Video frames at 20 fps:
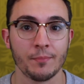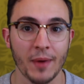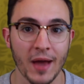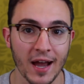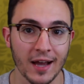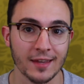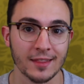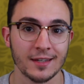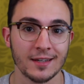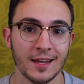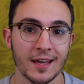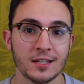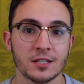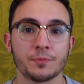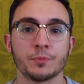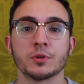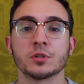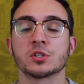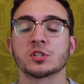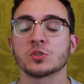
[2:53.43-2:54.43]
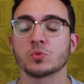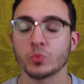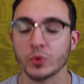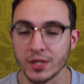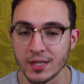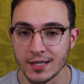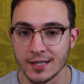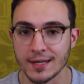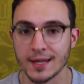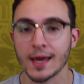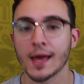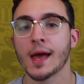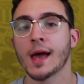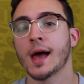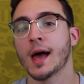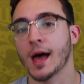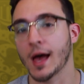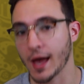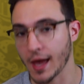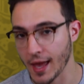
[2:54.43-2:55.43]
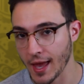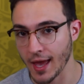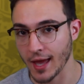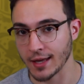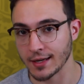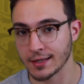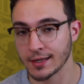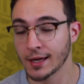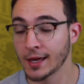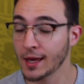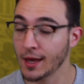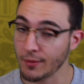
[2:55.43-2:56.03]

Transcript: back of the net to put Sweden ahead.